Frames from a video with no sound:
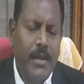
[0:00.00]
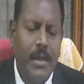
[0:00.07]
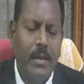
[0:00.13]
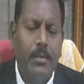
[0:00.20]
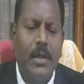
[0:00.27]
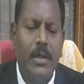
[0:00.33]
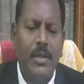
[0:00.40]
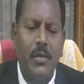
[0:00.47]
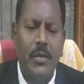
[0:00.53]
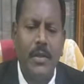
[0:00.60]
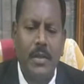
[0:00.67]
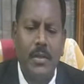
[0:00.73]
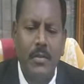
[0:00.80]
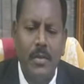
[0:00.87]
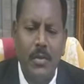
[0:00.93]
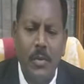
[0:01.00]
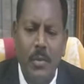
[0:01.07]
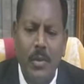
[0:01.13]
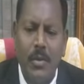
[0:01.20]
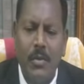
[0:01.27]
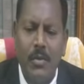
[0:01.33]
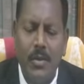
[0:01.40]
In pursuance of the
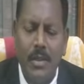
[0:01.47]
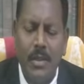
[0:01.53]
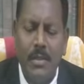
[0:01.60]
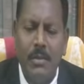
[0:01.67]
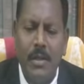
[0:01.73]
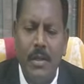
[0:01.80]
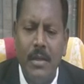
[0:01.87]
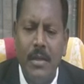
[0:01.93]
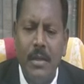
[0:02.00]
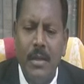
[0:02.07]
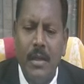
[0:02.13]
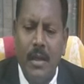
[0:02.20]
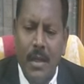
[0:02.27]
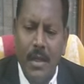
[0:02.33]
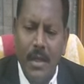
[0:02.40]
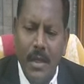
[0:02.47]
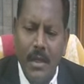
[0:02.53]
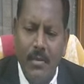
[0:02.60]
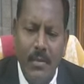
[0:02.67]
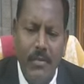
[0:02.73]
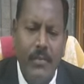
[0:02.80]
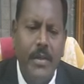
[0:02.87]
Supreme Court judgment, Article
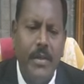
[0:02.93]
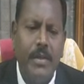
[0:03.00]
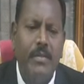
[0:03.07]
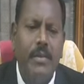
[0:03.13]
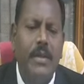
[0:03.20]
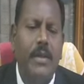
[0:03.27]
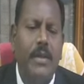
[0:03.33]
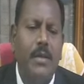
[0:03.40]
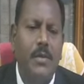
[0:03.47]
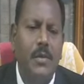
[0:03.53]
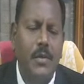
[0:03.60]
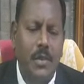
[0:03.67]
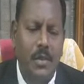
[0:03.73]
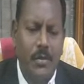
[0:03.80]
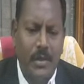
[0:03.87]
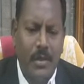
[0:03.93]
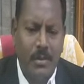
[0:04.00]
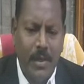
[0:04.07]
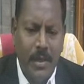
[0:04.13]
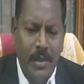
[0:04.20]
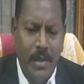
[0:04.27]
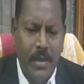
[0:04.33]
15 of the Constitution was
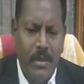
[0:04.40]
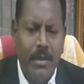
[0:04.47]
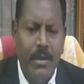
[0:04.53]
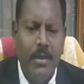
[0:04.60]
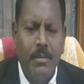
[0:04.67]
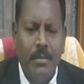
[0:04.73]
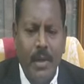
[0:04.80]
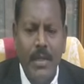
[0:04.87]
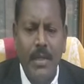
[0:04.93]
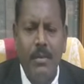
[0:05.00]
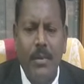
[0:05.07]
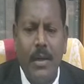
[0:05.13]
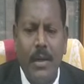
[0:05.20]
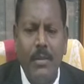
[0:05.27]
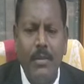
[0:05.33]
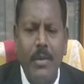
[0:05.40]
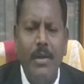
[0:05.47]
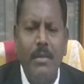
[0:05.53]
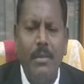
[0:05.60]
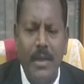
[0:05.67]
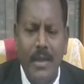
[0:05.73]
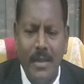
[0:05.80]
amended by the
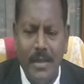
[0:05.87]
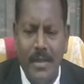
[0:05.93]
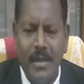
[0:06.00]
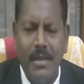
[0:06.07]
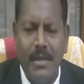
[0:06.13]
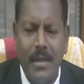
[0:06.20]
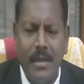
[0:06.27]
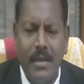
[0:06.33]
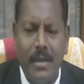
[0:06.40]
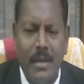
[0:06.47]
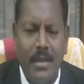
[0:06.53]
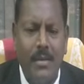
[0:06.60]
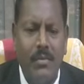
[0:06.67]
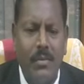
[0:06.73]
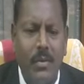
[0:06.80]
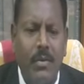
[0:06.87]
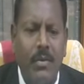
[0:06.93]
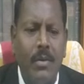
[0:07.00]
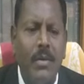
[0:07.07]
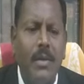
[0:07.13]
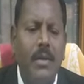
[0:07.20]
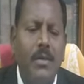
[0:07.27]
Parliament by inserting Clause
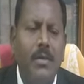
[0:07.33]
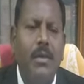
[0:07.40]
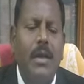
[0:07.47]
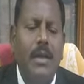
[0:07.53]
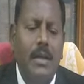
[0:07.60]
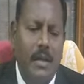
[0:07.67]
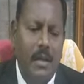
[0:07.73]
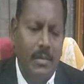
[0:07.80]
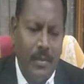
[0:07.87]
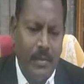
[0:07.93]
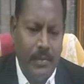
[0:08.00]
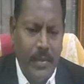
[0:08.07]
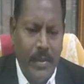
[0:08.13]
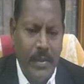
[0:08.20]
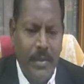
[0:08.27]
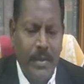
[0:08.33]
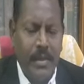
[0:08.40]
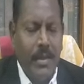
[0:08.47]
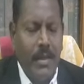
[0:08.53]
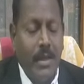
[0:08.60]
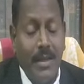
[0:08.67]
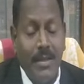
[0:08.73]
4 to Article 15.
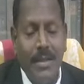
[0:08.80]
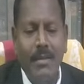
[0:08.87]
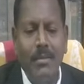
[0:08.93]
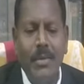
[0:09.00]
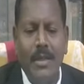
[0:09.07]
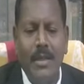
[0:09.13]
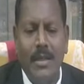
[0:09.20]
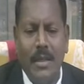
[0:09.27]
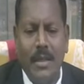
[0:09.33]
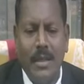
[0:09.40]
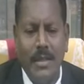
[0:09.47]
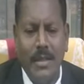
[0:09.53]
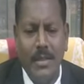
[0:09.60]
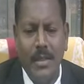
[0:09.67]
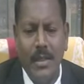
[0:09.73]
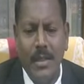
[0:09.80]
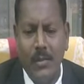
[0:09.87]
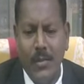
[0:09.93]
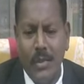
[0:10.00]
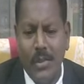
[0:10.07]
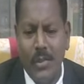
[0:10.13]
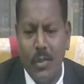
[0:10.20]
Another major case in
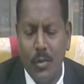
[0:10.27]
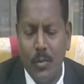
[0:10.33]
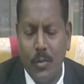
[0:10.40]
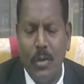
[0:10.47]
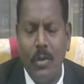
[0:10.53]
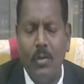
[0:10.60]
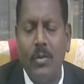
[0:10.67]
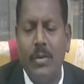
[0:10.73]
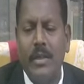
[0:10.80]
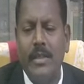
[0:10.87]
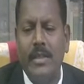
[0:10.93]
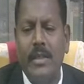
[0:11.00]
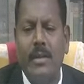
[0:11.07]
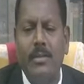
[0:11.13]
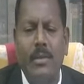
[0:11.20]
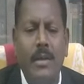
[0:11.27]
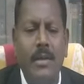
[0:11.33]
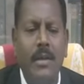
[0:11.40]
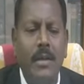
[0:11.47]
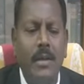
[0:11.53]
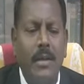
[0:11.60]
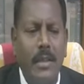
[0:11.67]
which the Supreme Court examined
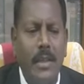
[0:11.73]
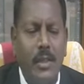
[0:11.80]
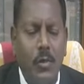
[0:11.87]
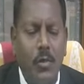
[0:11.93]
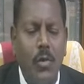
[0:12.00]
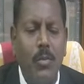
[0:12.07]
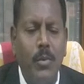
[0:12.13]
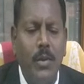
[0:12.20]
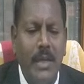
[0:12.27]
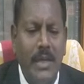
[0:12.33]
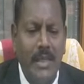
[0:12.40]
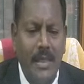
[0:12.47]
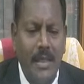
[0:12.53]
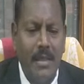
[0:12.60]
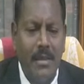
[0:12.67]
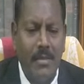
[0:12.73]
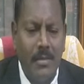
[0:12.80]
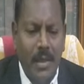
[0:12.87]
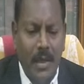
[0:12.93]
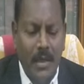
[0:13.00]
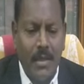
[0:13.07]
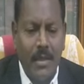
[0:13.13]
the scope and extent of the
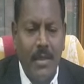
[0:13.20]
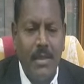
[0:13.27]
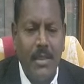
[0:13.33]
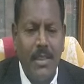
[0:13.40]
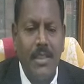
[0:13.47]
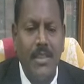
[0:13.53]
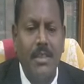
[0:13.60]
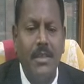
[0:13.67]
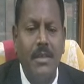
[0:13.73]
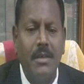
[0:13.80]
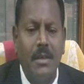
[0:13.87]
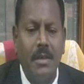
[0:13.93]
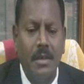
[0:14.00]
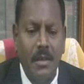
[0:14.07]
Article 16